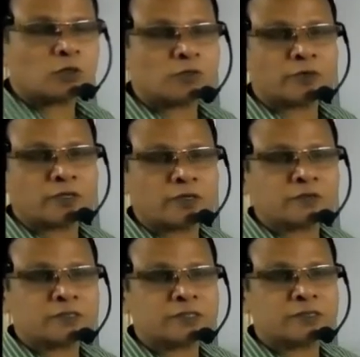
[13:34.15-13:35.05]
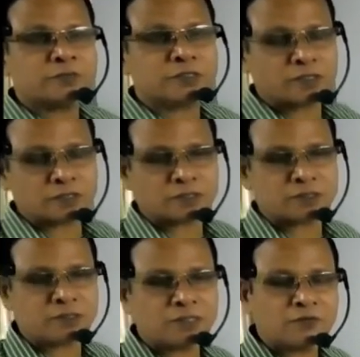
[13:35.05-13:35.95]
what we call the stem
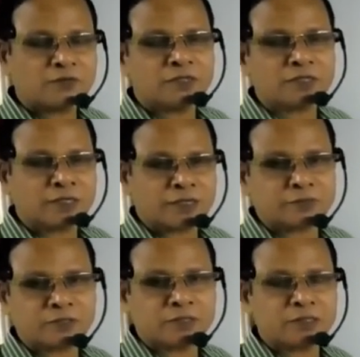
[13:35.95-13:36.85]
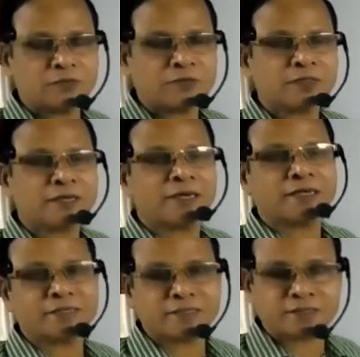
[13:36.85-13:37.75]
cells, the different types, the different
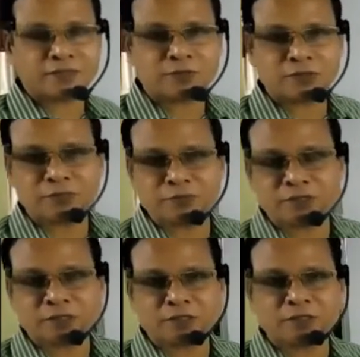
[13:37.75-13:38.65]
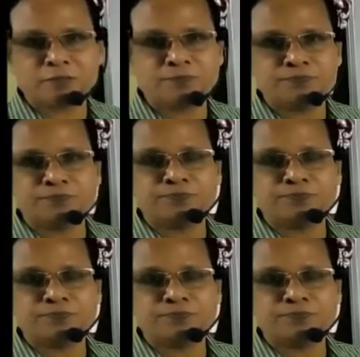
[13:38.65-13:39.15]
characters of stem cells.